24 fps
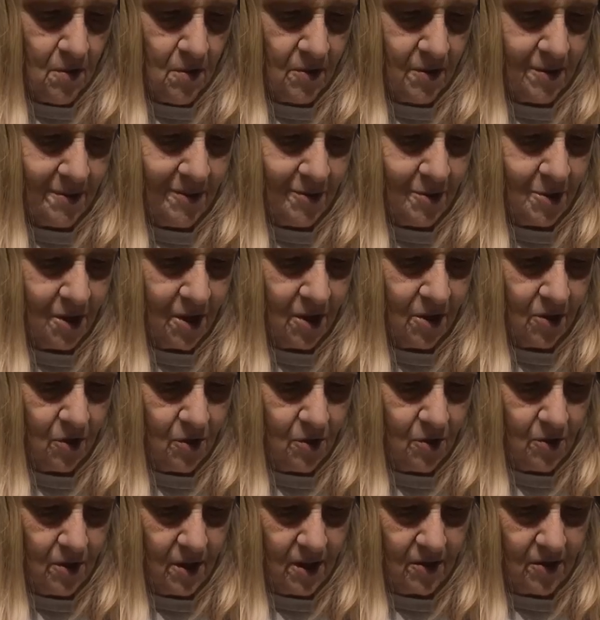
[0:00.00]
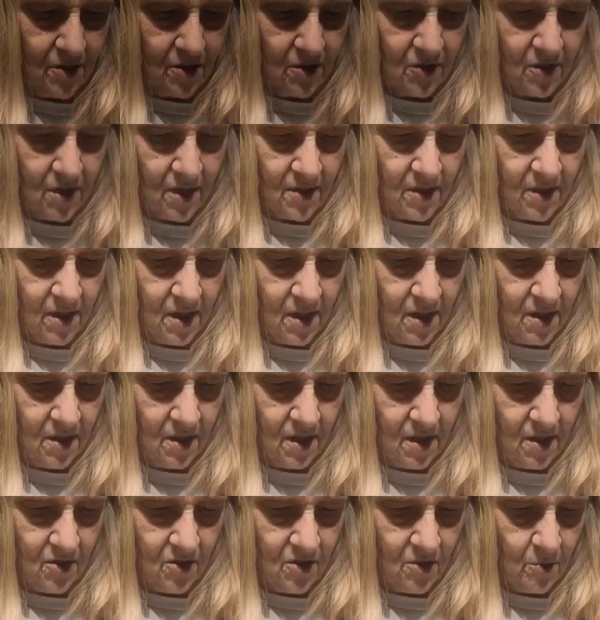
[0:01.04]
So I'm going to glue this because I think it
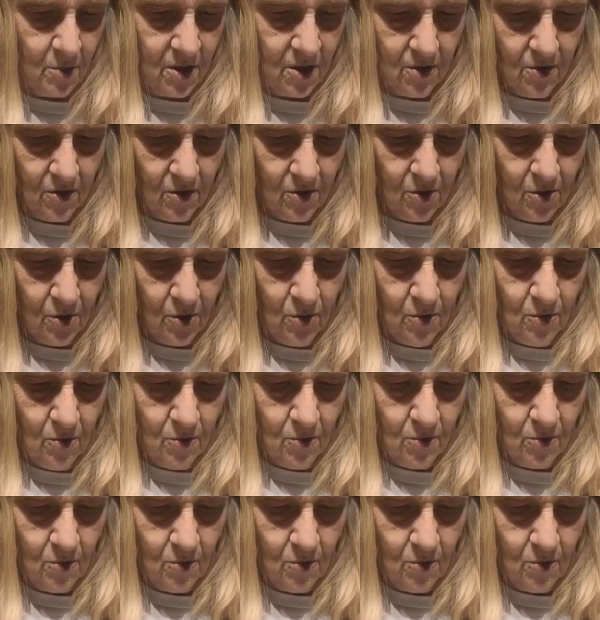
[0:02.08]
needs to be glued.